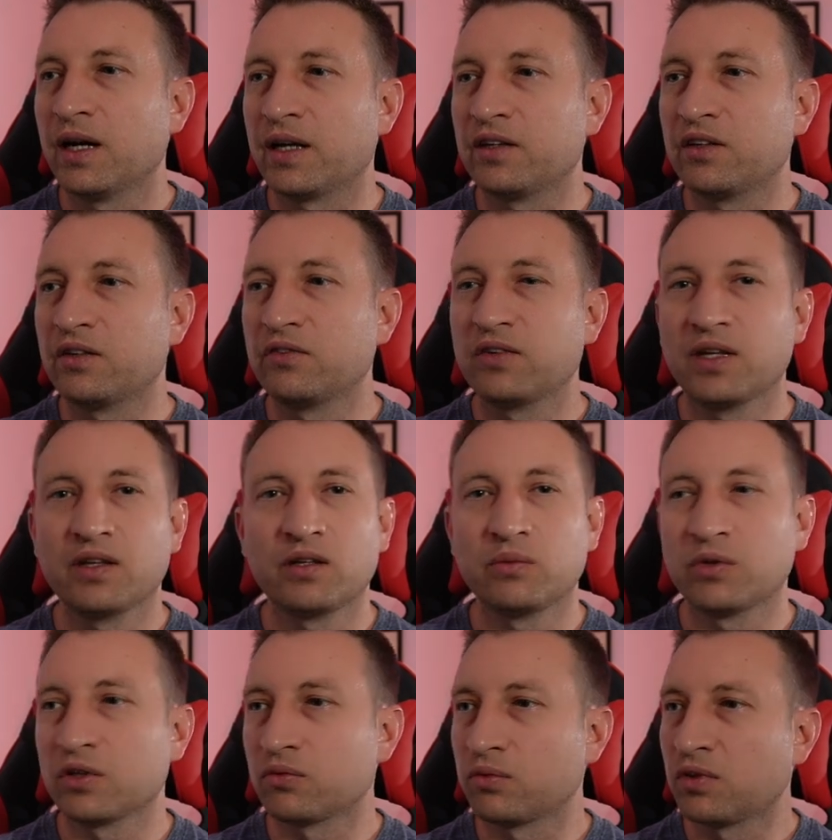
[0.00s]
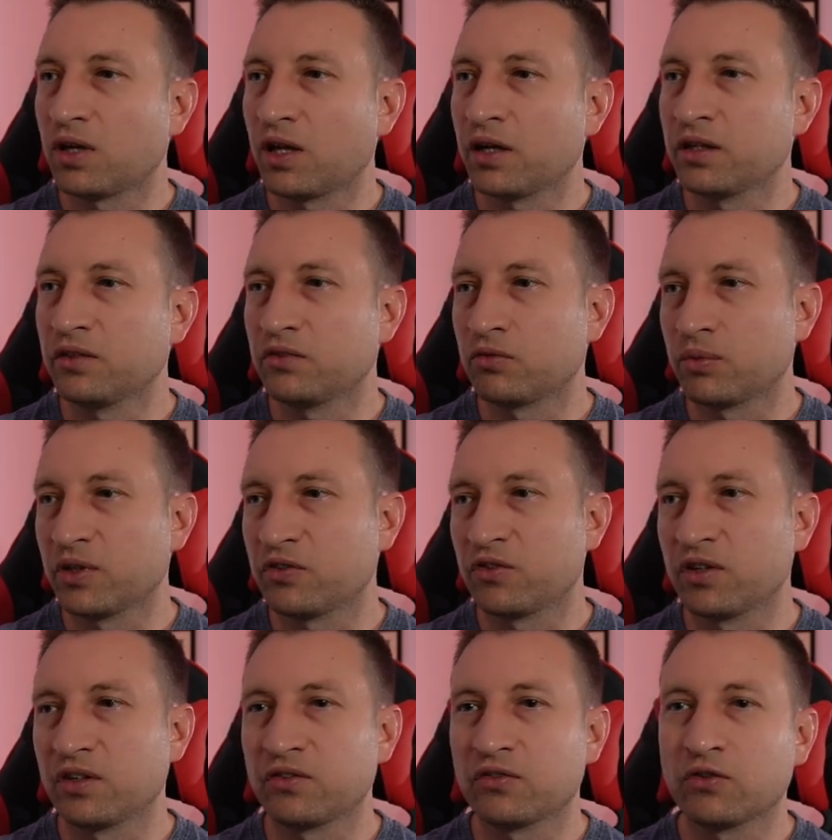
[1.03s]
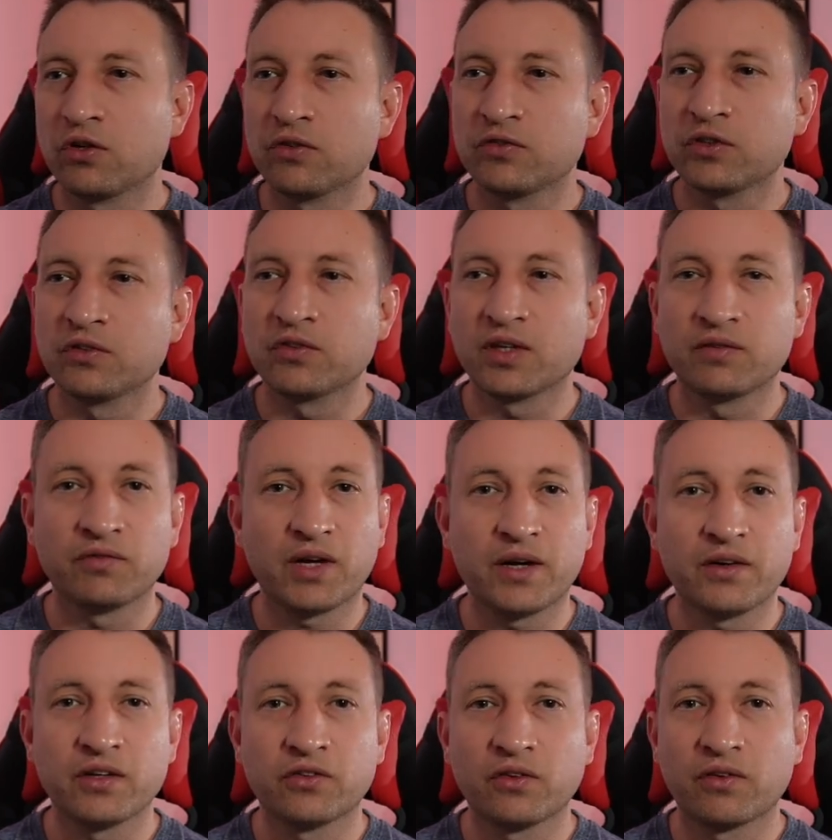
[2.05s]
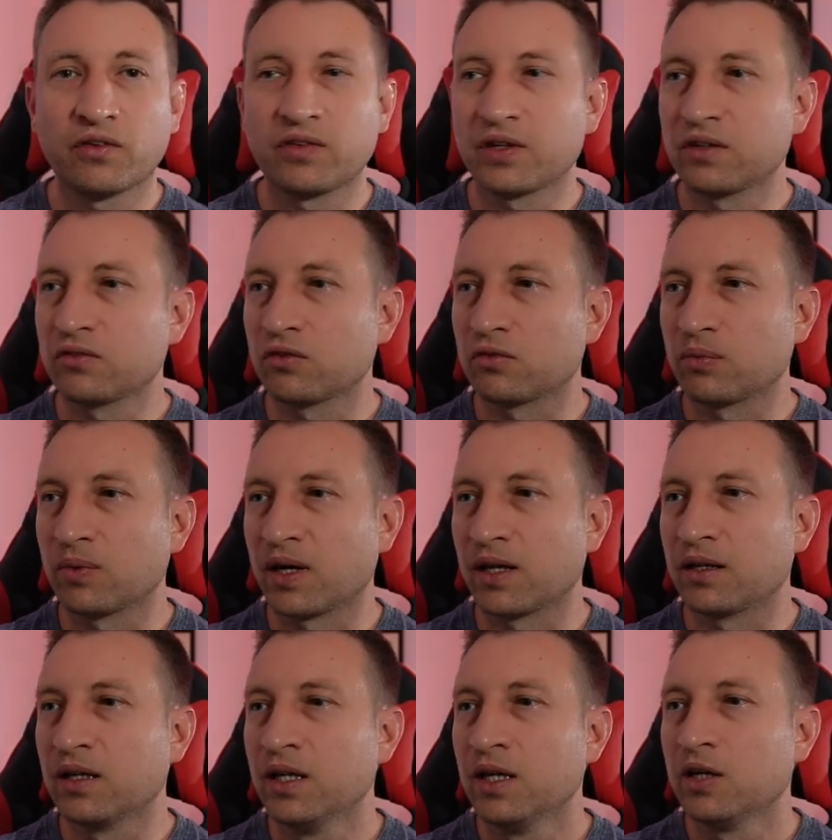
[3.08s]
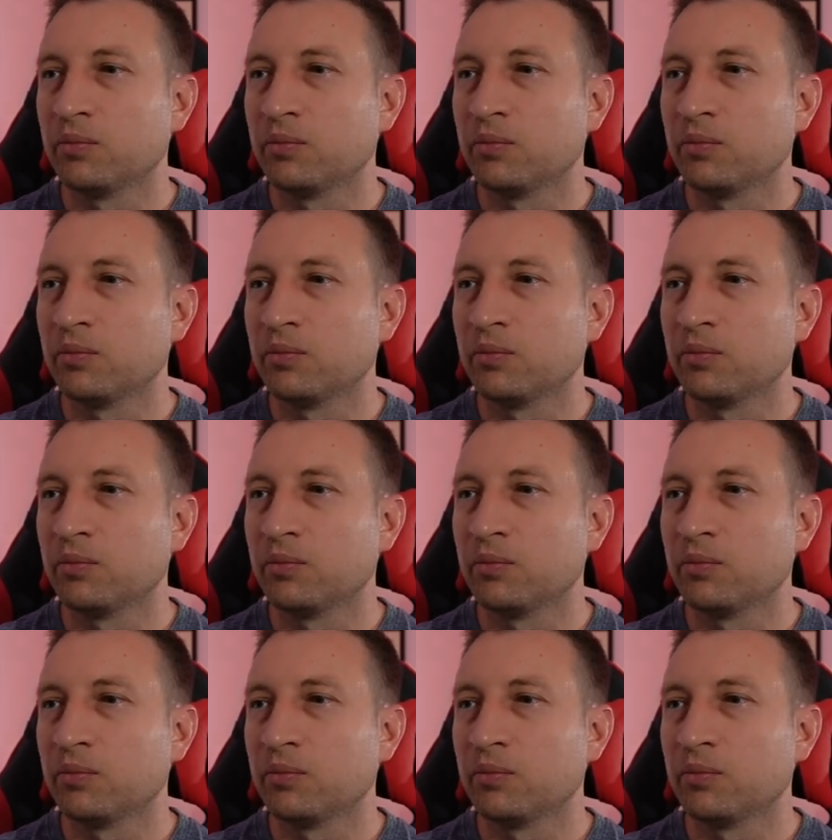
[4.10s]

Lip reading: And you can see that it works with lights, switches, covers, and various other things as well.